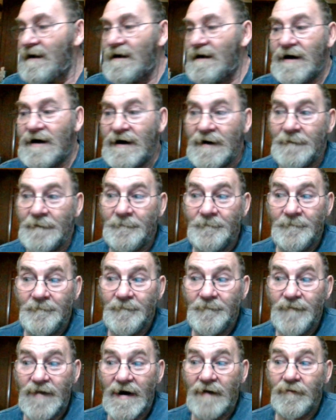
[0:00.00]
Um,
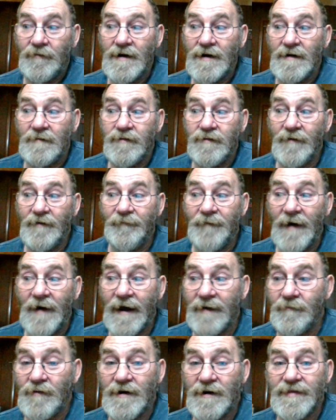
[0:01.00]
but we'll we'll
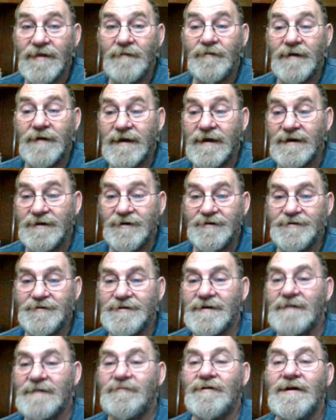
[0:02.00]
find one that we can
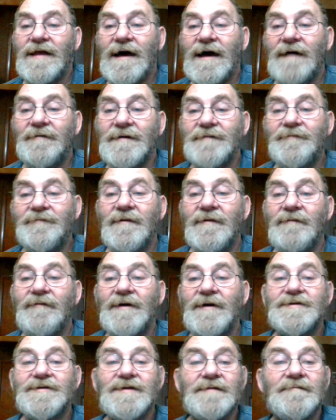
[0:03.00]
use, and we'll have it
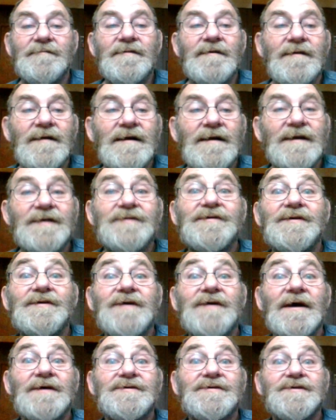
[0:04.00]
eventually. Any
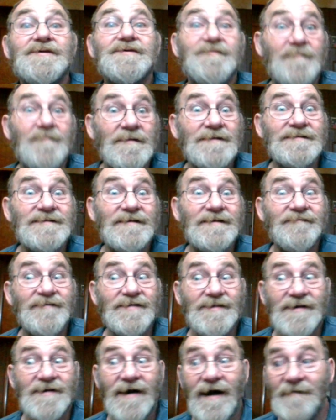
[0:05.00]
suggestions? Please leave
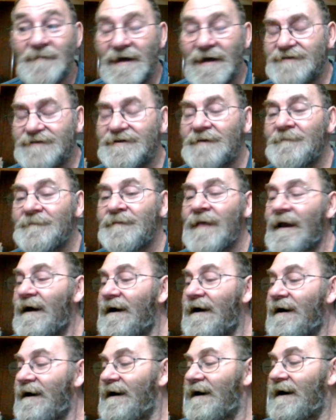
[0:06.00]
in the comments.
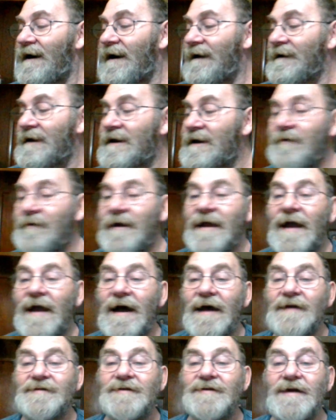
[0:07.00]
Uh, anyway,
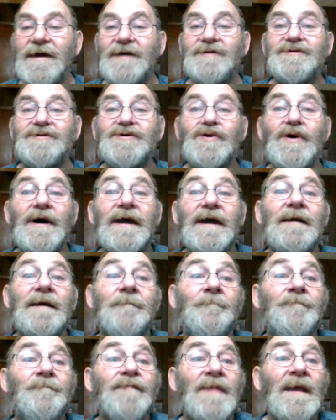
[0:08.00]
guys, enjoy,
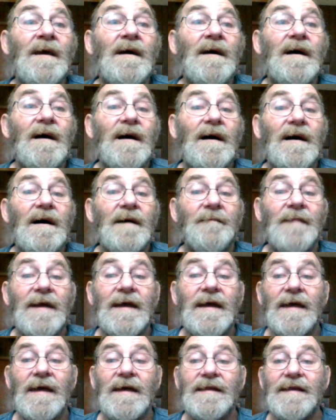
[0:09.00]
um,
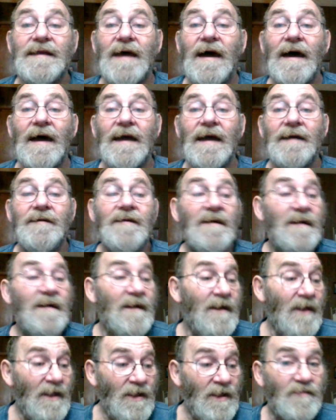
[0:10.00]
and I
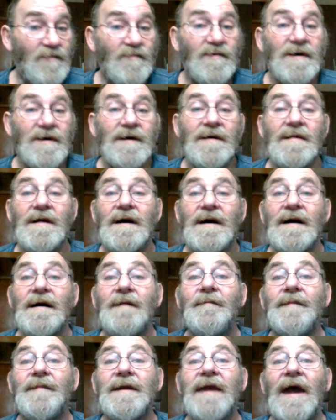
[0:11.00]
will
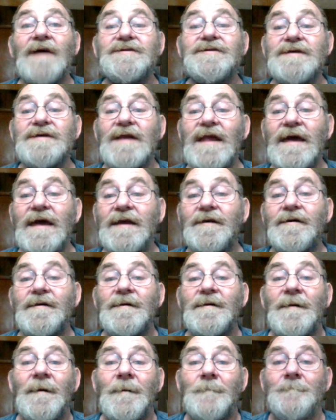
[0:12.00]
uh, be catching you later.
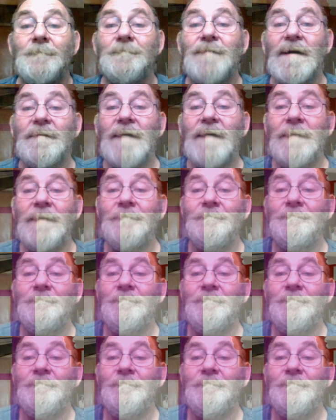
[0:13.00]
Bye bye.